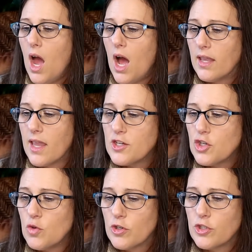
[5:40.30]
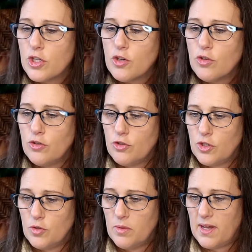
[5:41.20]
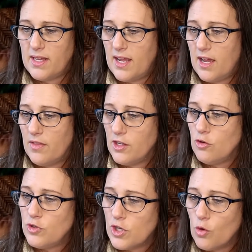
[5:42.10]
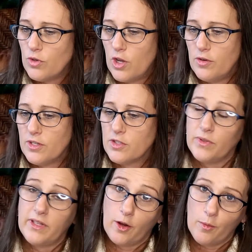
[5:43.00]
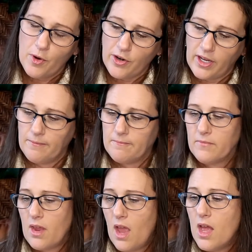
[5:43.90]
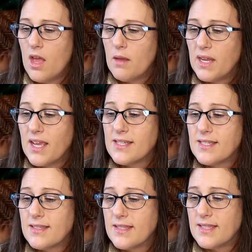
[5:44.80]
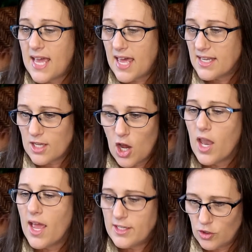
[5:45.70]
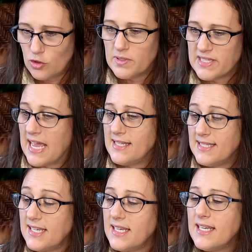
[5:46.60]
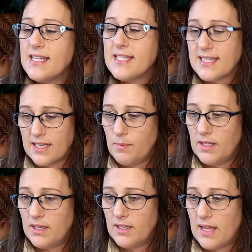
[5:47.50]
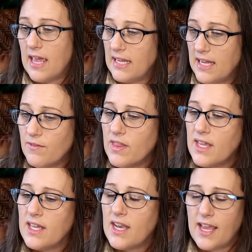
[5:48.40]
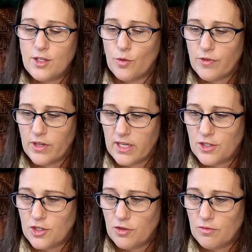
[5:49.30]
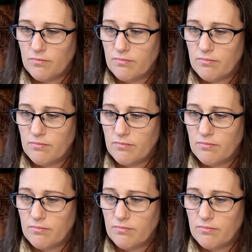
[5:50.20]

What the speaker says: unless you are so used to it by now that you don't notice when they are burning. Because that is all I do besides eating and sleeping, and even then I don't forget you.